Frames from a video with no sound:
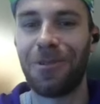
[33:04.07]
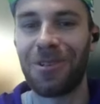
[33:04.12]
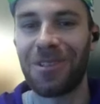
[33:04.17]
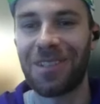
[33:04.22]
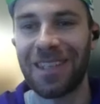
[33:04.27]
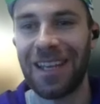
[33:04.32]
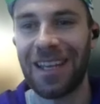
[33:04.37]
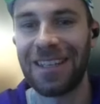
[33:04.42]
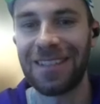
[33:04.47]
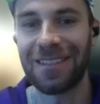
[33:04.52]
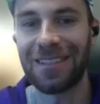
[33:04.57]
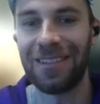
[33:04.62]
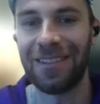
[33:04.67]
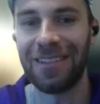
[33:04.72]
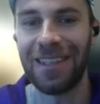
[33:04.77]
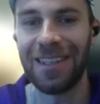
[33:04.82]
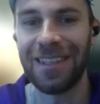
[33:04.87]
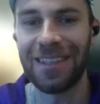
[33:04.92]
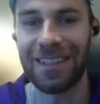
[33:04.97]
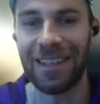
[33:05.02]
bit more sense on
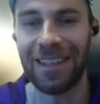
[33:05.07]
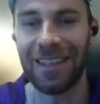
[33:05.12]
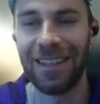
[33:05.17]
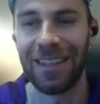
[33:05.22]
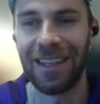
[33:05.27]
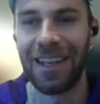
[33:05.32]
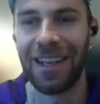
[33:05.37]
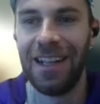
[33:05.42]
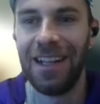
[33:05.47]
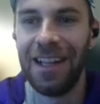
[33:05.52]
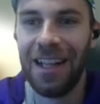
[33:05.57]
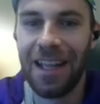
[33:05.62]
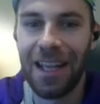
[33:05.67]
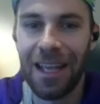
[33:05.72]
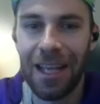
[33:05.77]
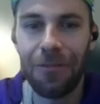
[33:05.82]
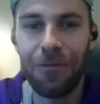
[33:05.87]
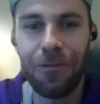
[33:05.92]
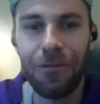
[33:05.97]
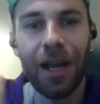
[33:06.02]
this? And
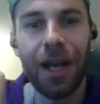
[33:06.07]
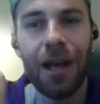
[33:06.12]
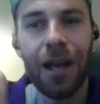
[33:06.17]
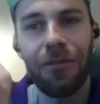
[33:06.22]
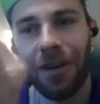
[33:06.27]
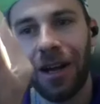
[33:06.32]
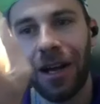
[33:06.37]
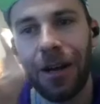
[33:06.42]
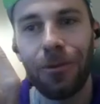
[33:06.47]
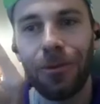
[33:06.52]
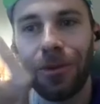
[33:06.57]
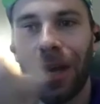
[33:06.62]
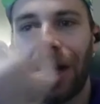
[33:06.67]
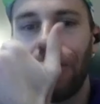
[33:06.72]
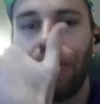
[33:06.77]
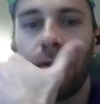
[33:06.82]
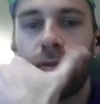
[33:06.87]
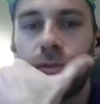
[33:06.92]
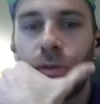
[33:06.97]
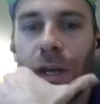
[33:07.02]
if you have, how
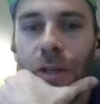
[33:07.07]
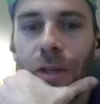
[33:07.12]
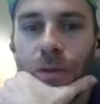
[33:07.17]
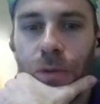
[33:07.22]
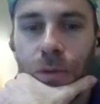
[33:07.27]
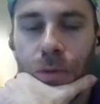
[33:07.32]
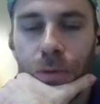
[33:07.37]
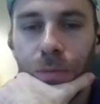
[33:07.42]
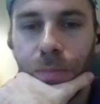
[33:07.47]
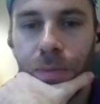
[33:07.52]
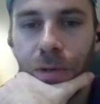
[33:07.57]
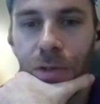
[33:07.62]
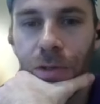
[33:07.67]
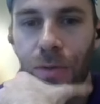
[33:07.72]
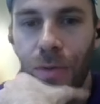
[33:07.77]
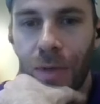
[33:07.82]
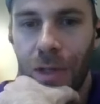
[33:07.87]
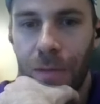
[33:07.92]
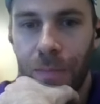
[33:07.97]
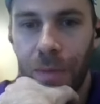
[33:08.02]
do you try to
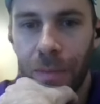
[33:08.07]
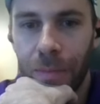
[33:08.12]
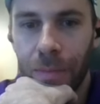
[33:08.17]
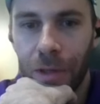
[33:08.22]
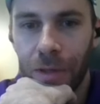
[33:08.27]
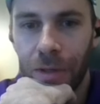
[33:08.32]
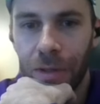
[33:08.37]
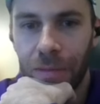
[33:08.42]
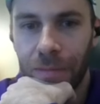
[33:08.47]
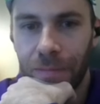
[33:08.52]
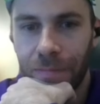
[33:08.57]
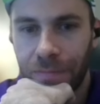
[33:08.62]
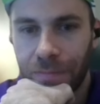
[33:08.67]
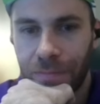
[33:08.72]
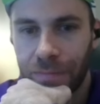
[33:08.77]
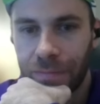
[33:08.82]
persuade people?